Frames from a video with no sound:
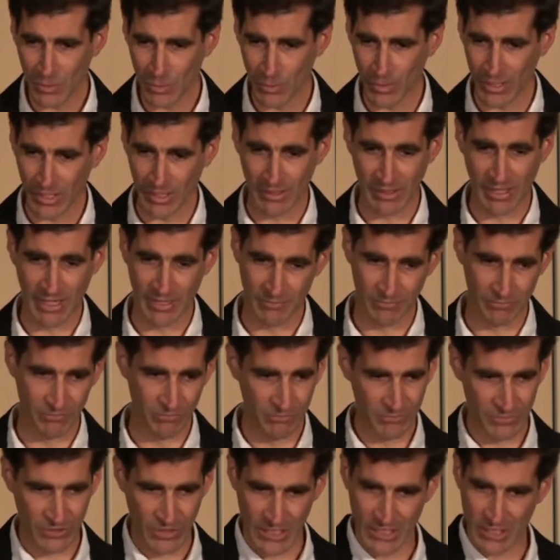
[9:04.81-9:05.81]
where I've
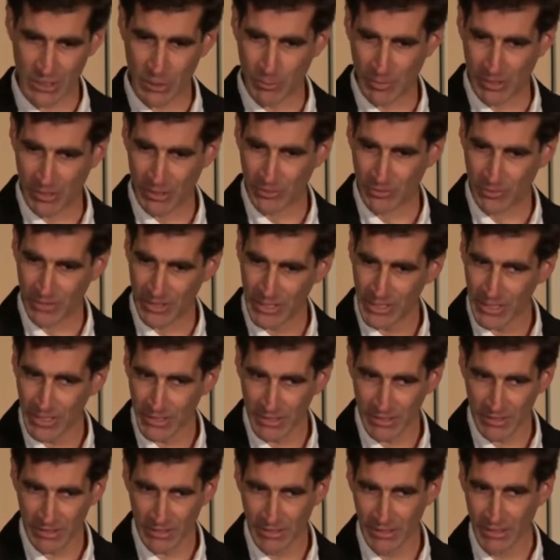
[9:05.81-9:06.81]
changed something over
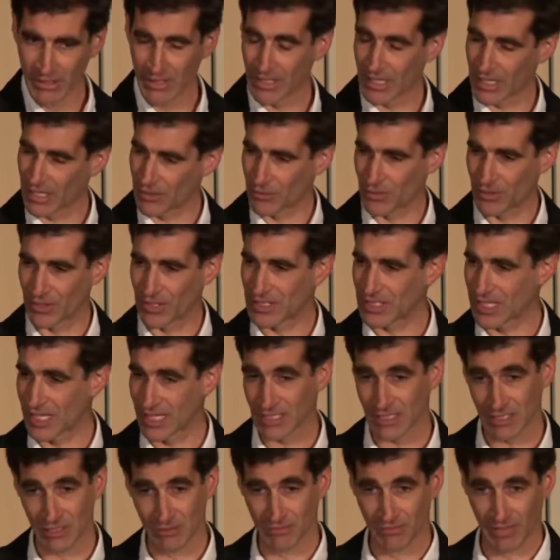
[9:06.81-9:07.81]
here, and I run the
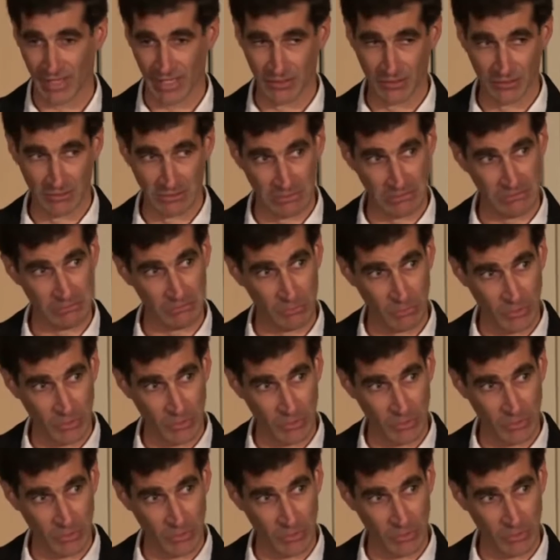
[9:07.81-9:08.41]
test and found,